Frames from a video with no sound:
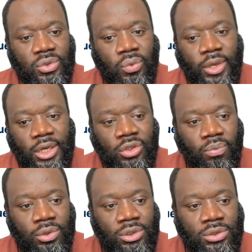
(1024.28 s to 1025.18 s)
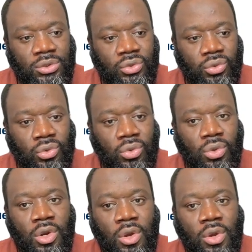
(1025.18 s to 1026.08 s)
So we attribute this
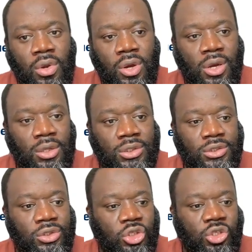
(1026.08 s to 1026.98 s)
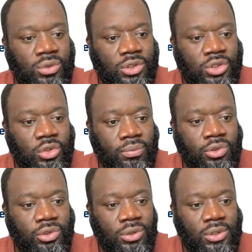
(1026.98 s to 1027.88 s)
to this
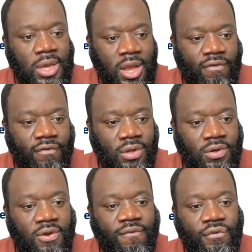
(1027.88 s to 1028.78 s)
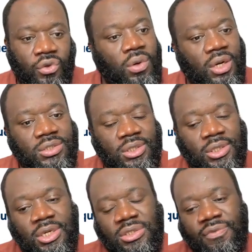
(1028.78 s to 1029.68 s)
distribution having fewer
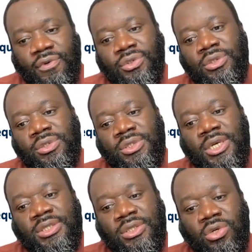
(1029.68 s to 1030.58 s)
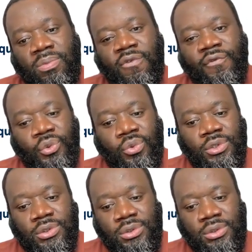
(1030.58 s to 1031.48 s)
stateless functions as the number of
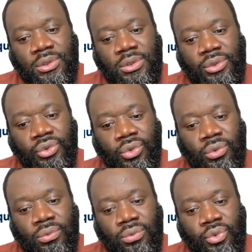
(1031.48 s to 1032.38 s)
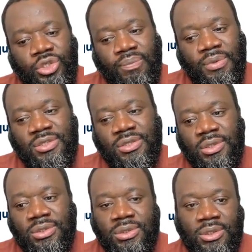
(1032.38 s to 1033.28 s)
requests grow, which makes
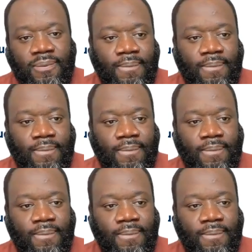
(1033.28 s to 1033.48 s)
it